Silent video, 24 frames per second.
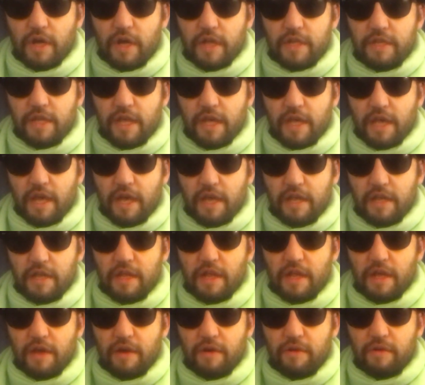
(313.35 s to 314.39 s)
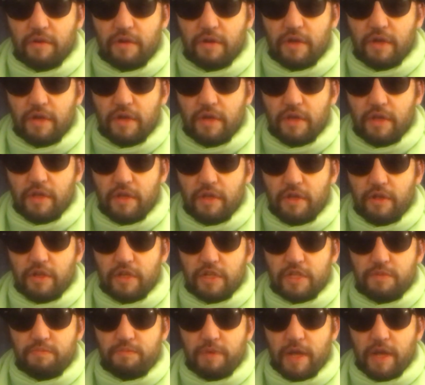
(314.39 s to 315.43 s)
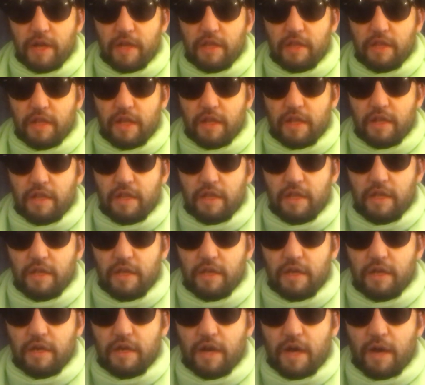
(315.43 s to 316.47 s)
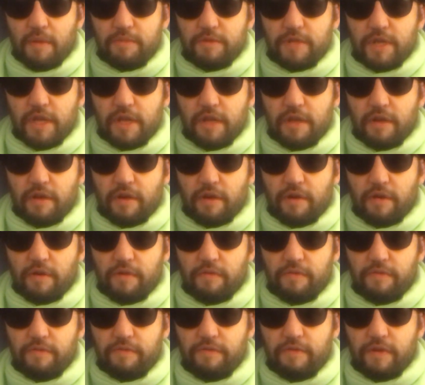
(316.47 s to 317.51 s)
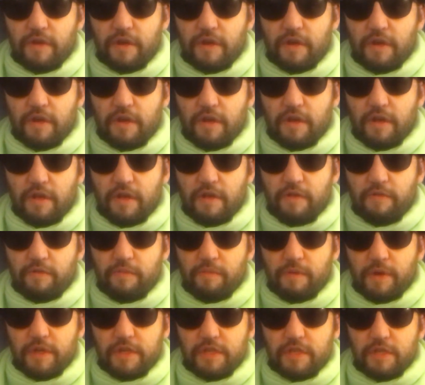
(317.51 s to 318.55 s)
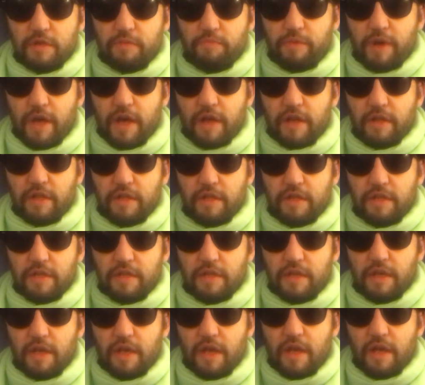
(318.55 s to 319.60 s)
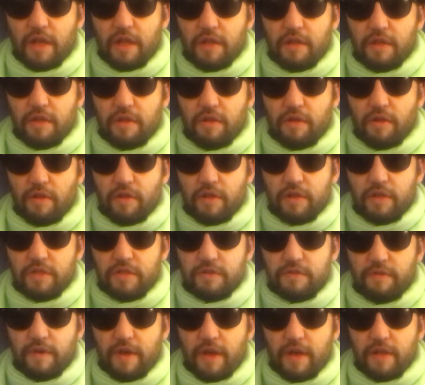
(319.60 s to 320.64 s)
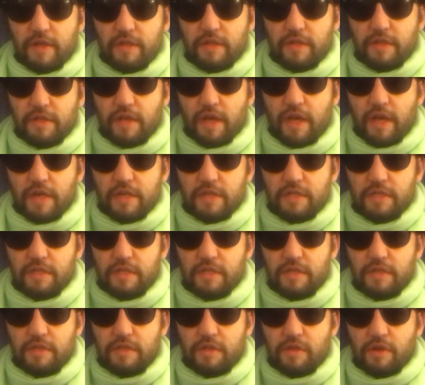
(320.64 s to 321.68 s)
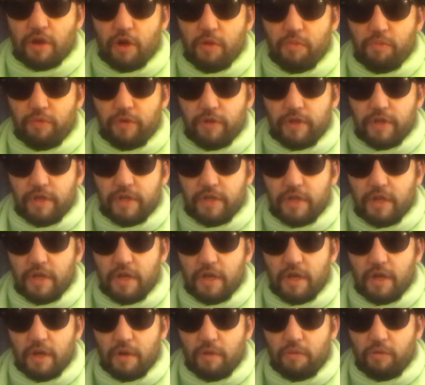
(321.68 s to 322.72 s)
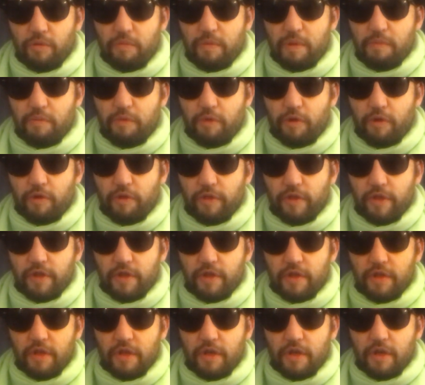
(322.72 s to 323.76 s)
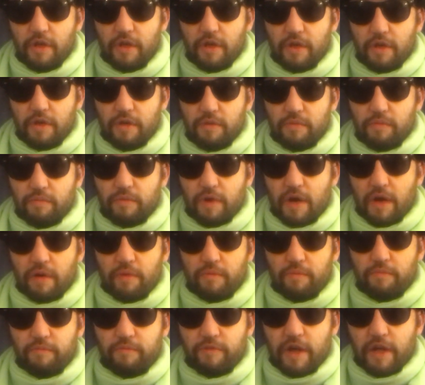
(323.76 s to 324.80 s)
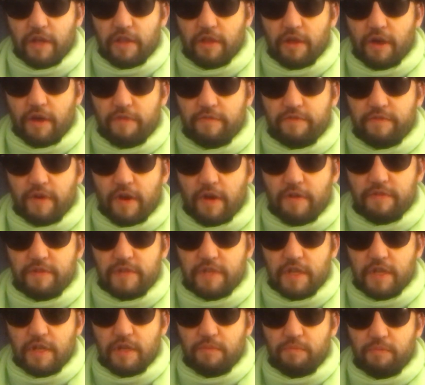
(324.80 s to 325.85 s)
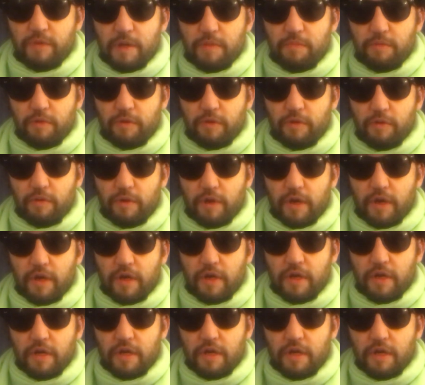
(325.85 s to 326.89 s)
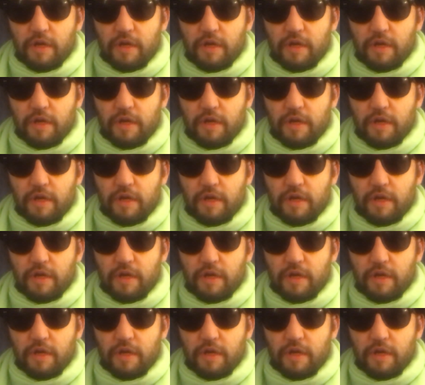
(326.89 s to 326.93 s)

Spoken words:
a decade now, you'd expect that the uptake of information about it and knowledge of how to actually cope with it would be more than, well, frankly, I've seen people who are